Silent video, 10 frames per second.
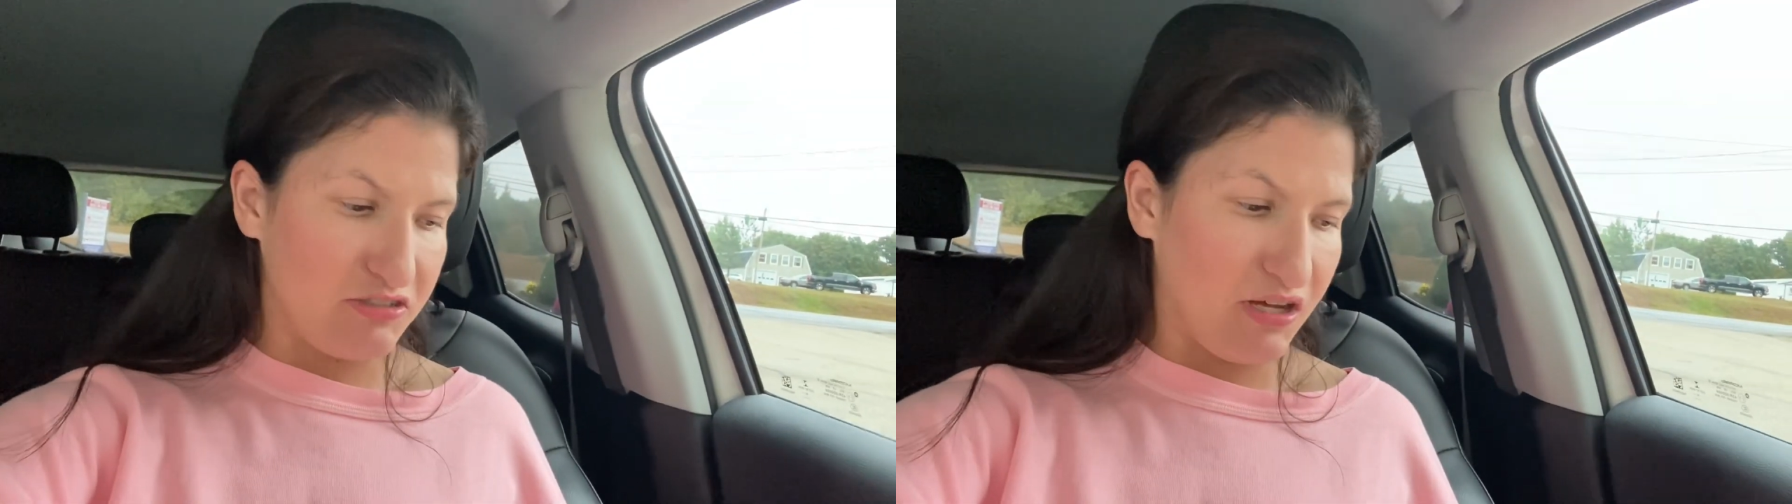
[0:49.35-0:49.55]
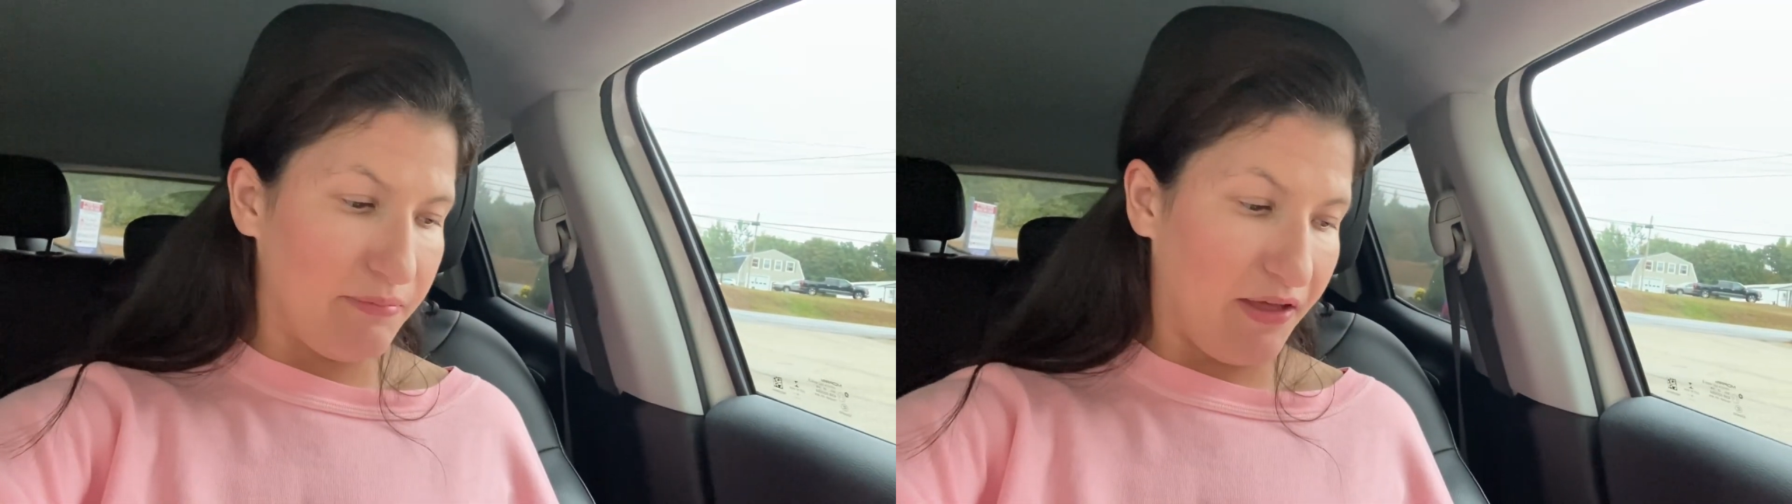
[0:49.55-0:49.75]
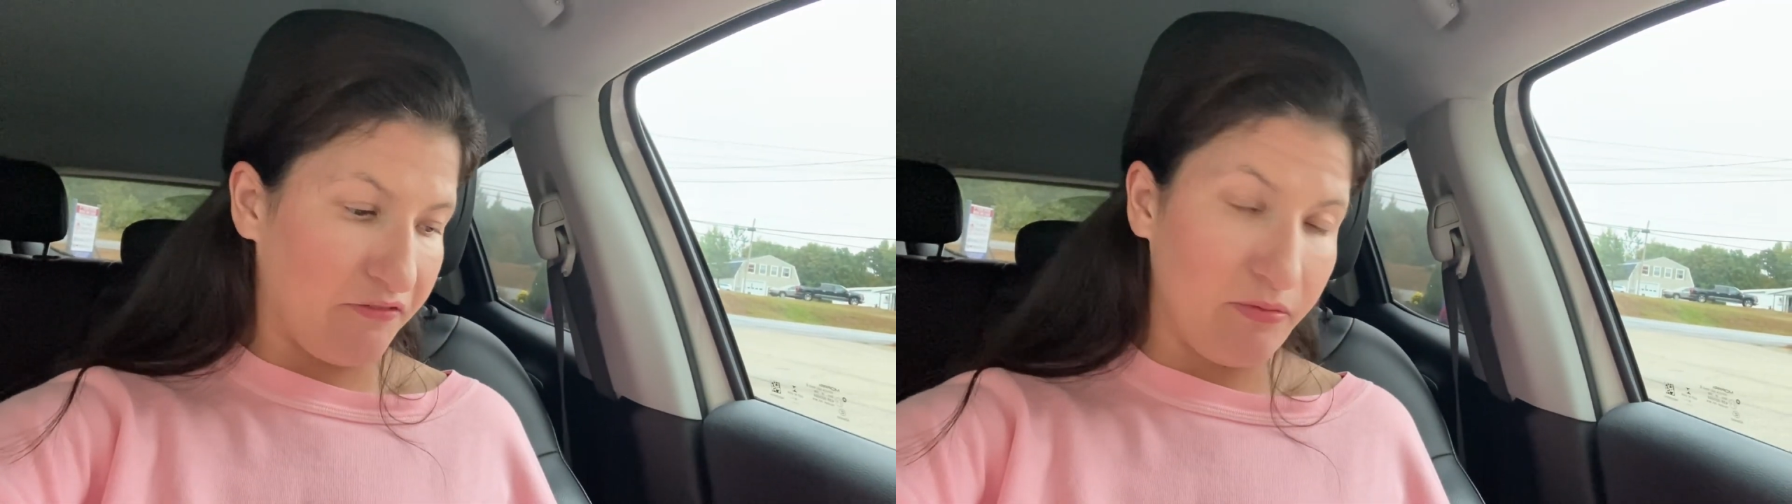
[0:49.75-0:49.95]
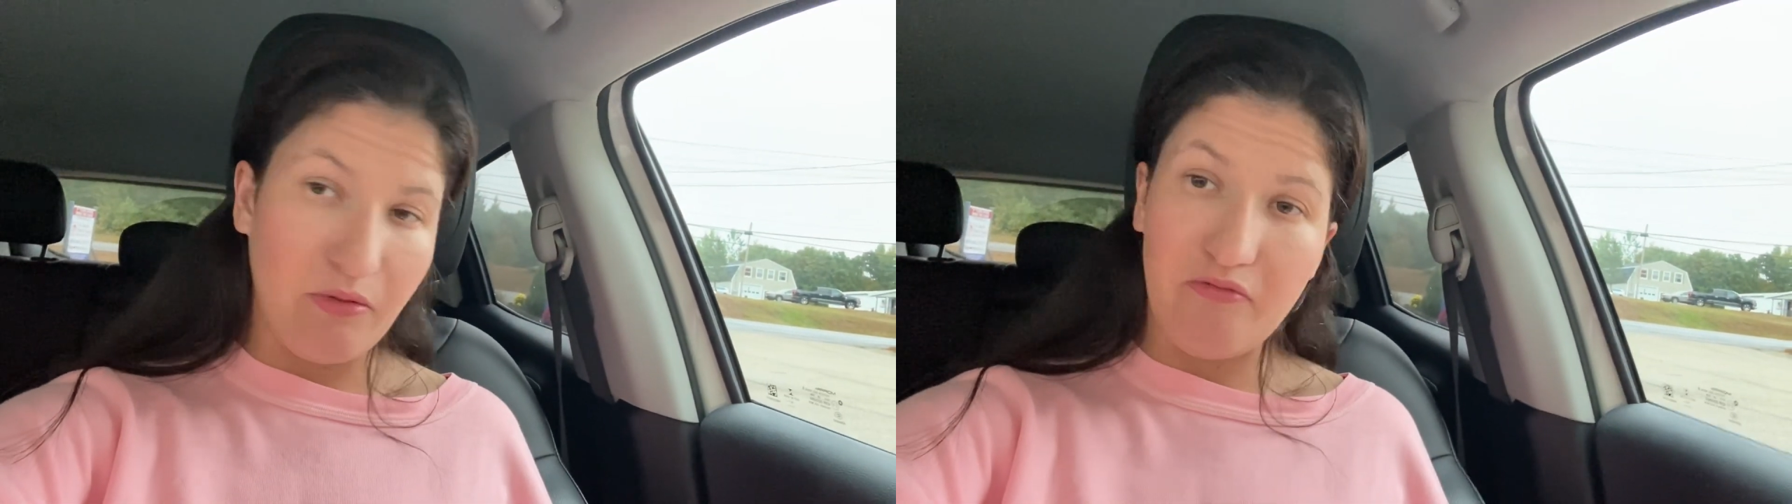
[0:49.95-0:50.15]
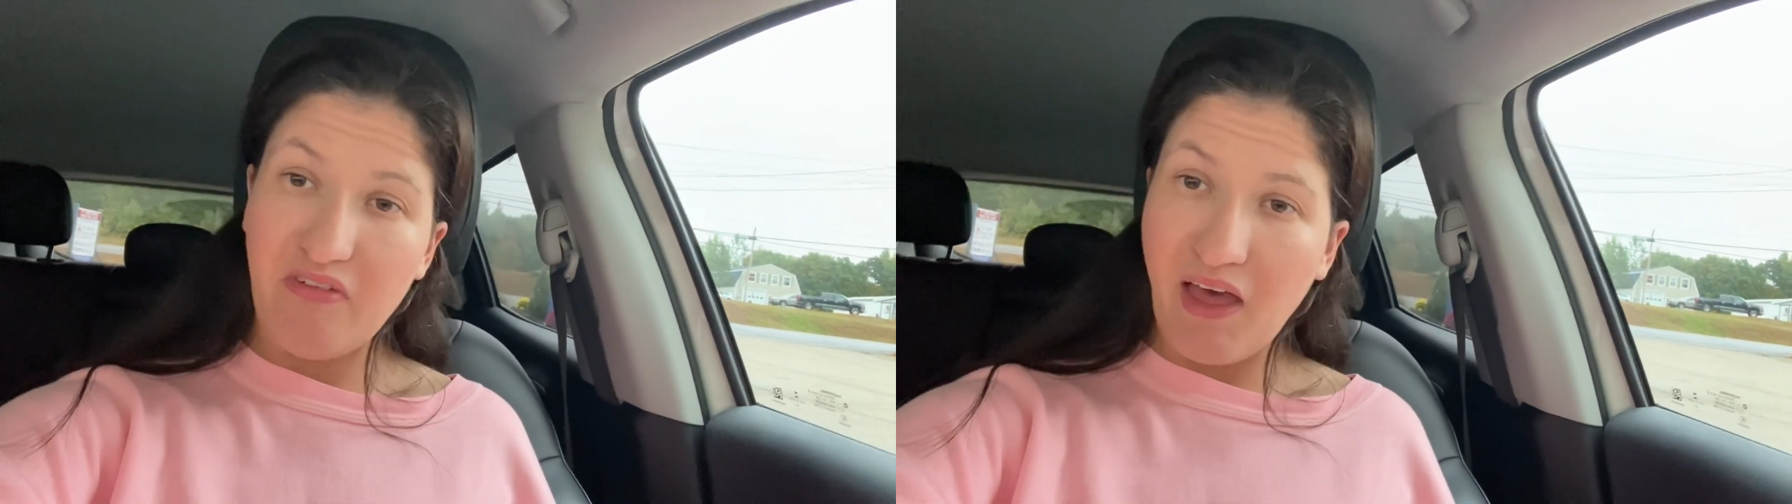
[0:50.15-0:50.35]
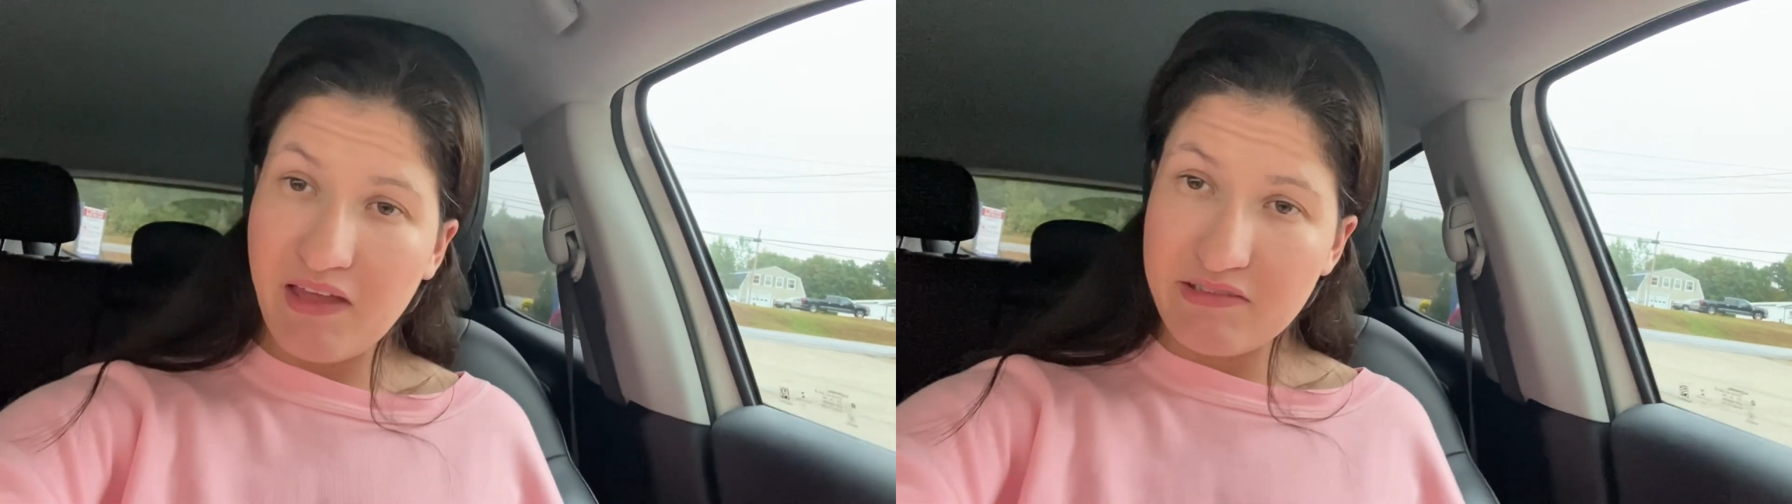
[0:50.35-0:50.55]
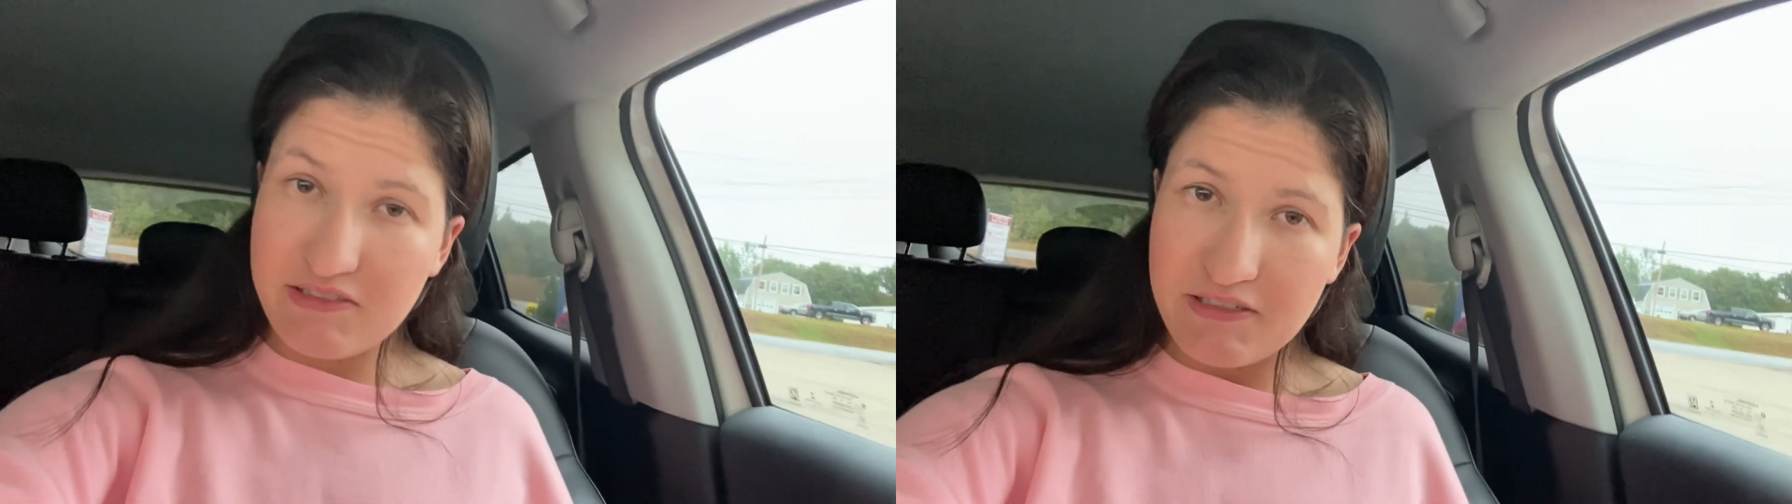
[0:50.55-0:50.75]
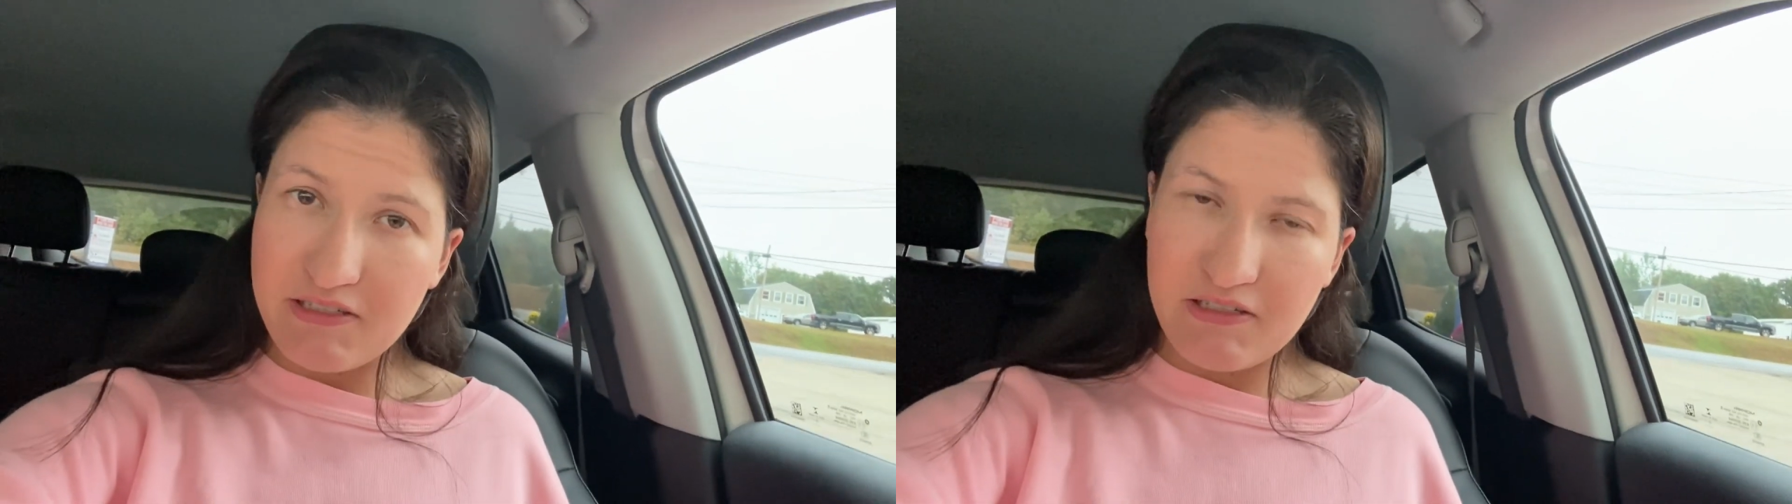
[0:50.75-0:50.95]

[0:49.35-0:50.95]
got back from the vet